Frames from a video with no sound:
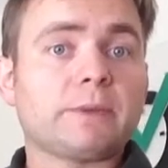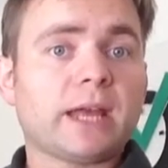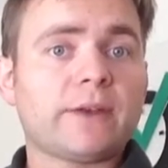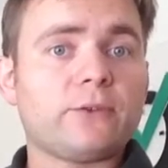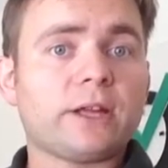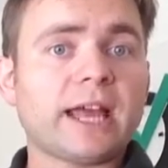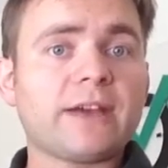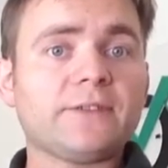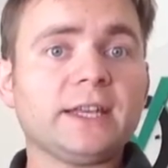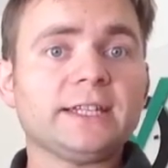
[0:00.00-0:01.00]
be really
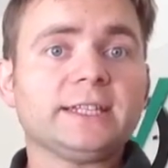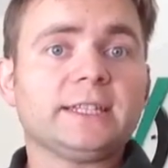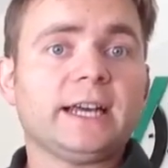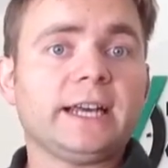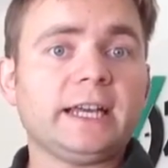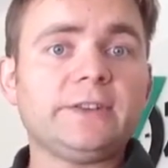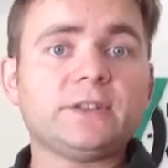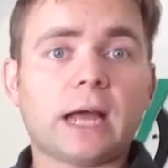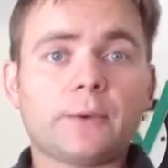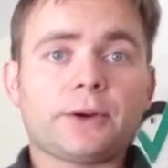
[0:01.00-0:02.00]
heavy.
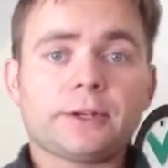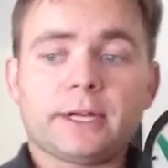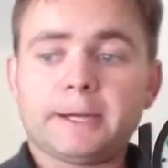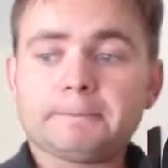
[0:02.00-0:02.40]
Even our